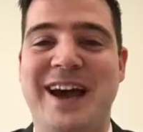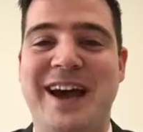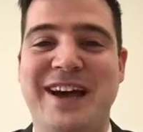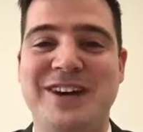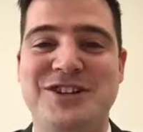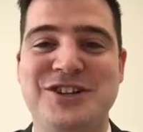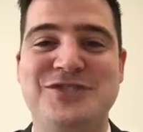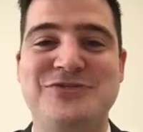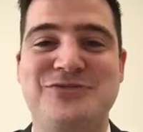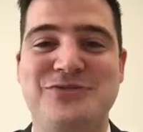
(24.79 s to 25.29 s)

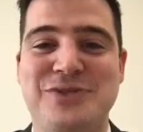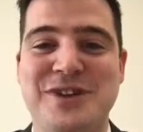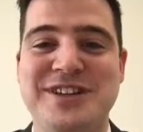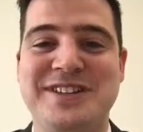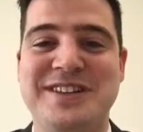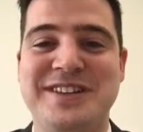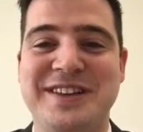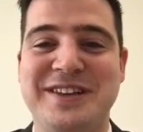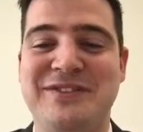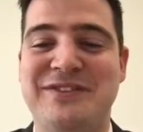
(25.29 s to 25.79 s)
I just
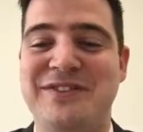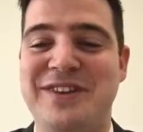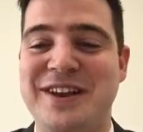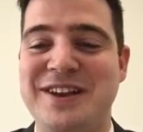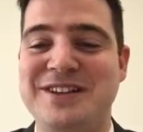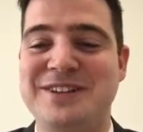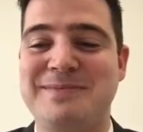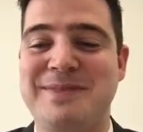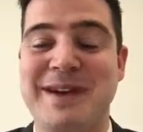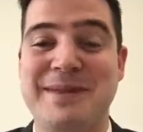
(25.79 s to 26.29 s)
recently
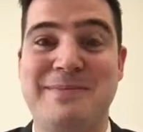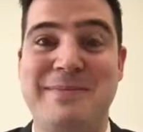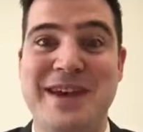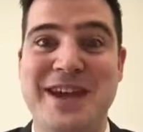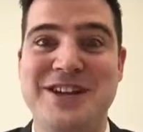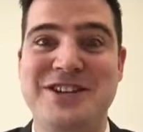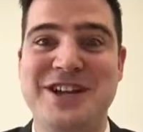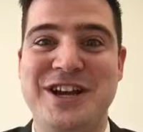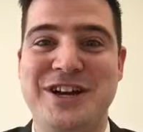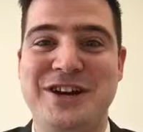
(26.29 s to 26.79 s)
finished my
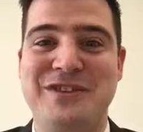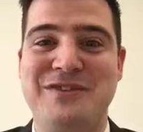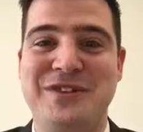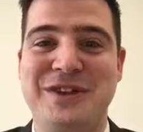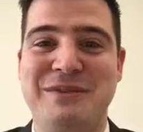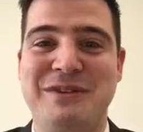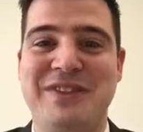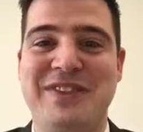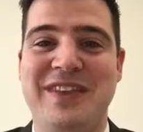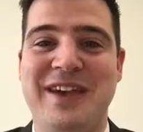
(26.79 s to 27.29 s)
pitch
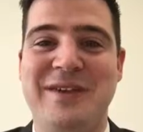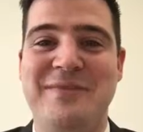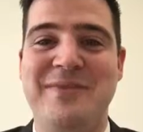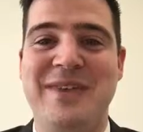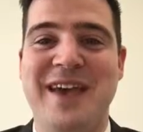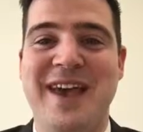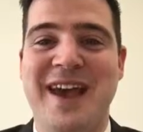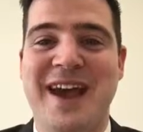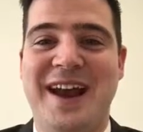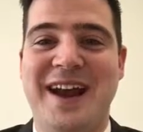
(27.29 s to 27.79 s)
interview with them,
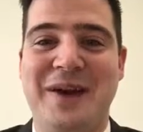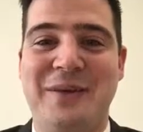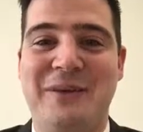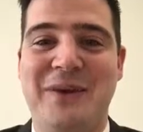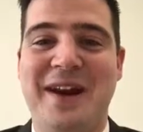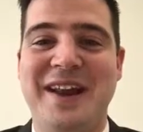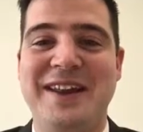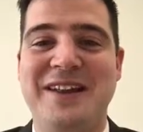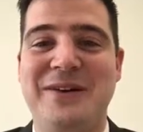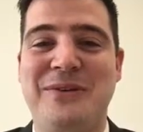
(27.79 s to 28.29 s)
and I
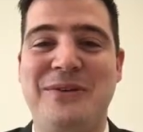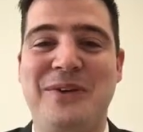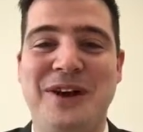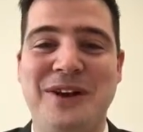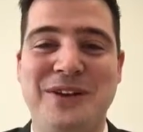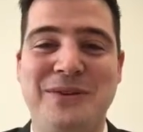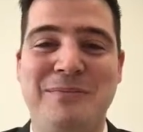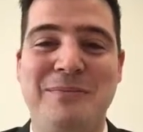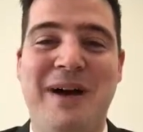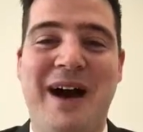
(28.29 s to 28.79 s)
wanted to
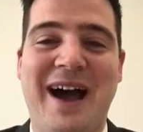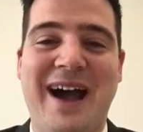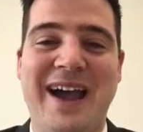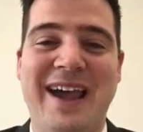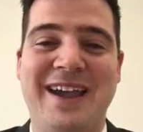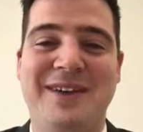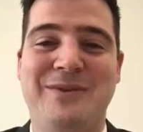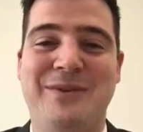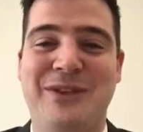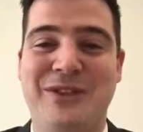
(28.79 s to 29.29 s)
run
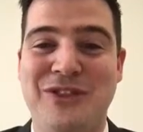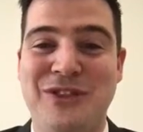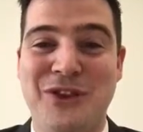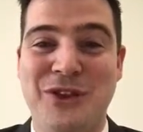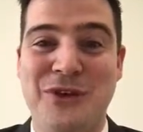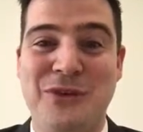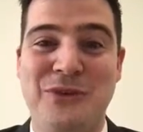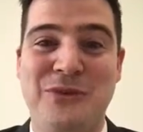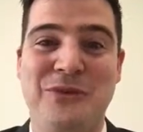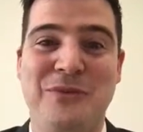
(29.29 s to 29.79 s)
by with
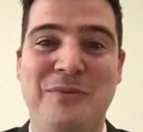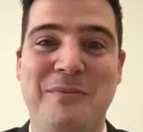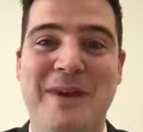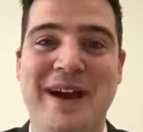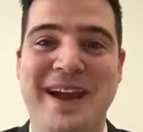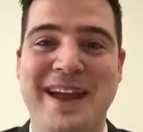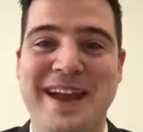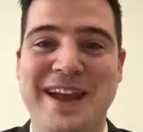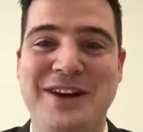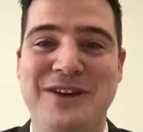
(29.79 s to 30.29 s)
you
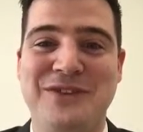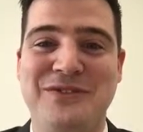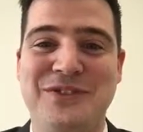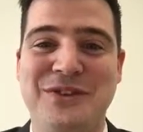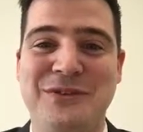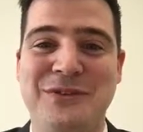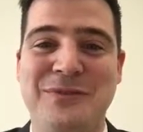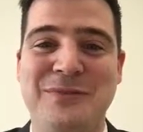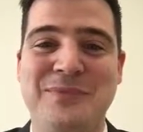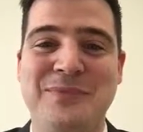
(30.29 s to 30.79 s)
my
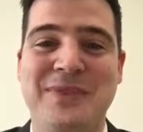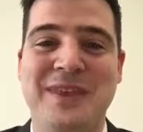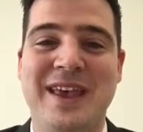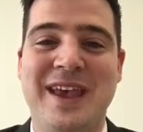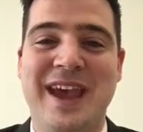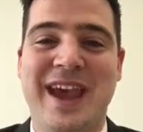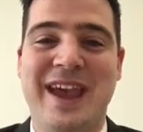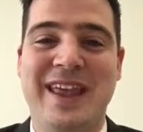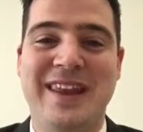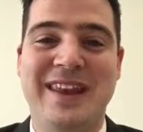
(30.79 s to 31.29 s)
interview.
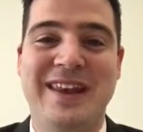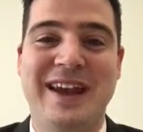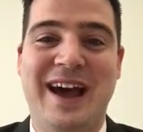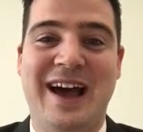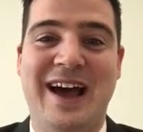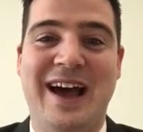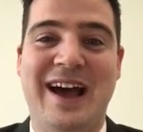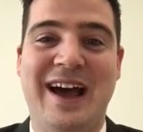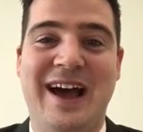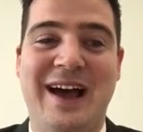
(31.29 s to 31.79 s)
And
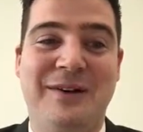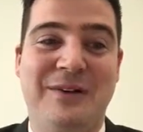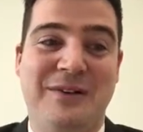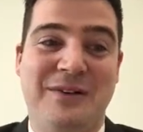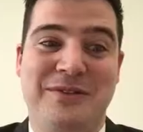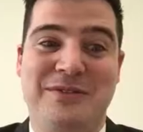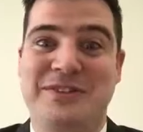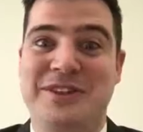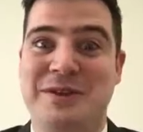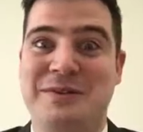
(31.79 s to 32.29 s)
uh,
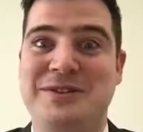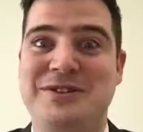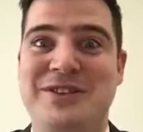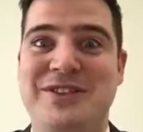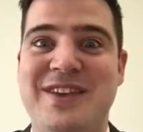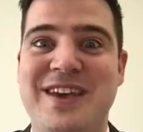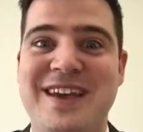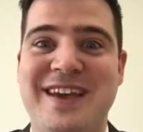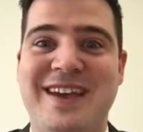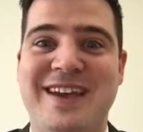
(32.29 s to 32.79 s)
see what you
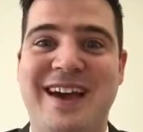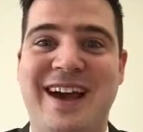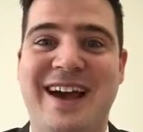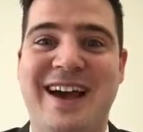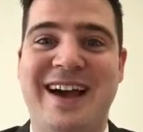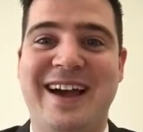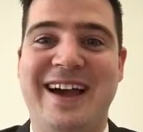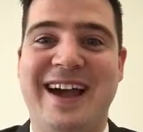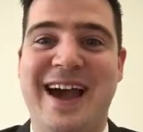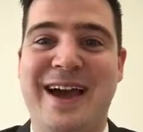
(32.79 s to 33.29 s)
think.
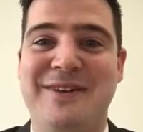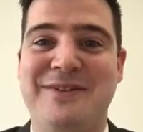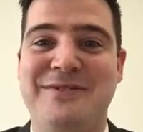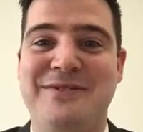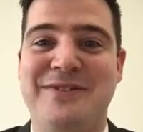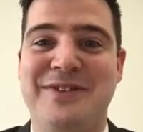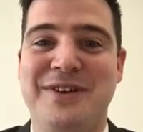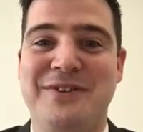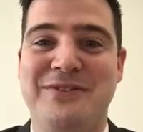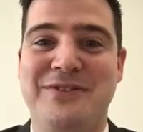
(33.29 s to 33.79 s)
I
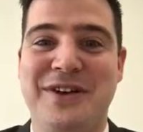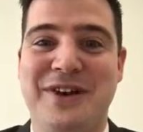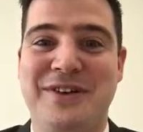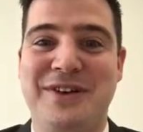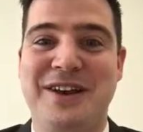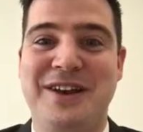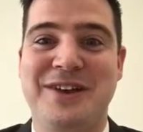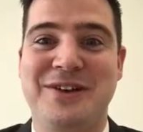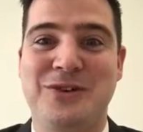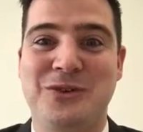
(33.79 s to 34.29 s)
have a
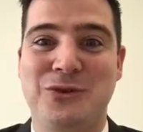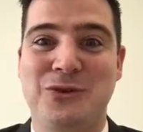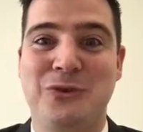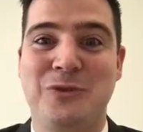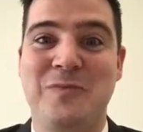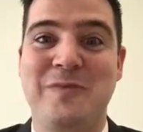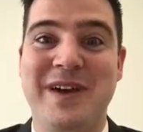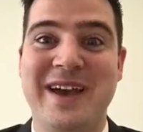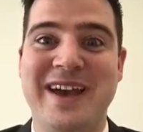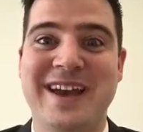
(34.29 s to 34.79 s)
very
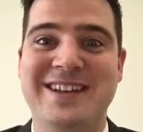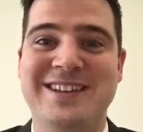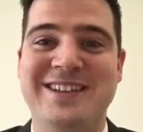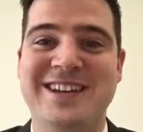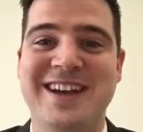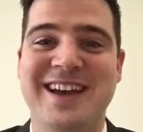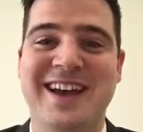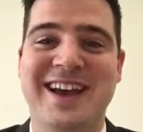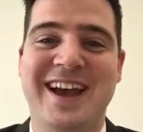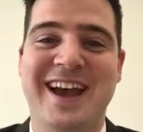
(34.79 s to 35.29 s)
cool
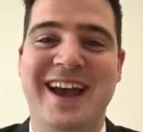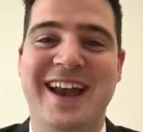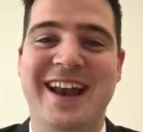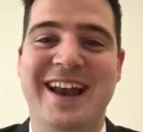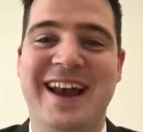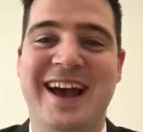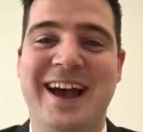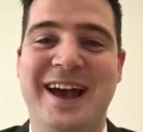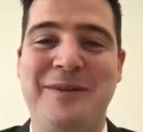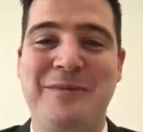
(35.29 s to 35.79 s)
pitch
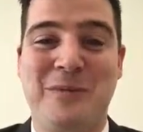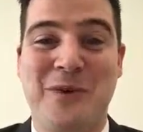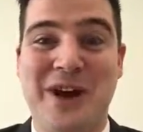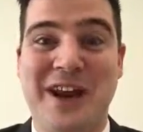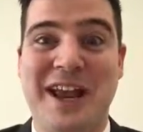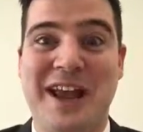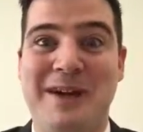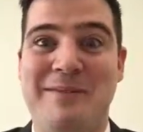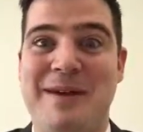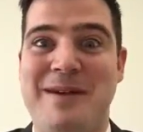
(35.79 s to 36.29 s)
and I'm
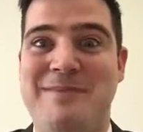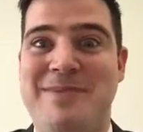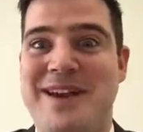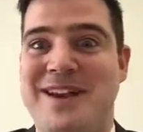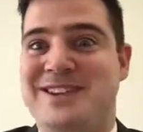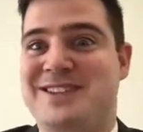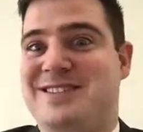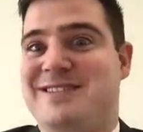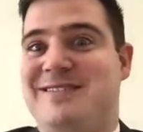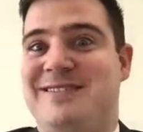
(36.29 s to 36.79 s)
working on my
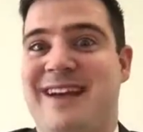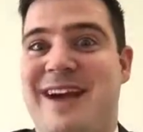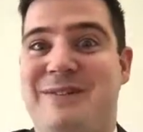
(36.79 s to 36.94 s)
pitch.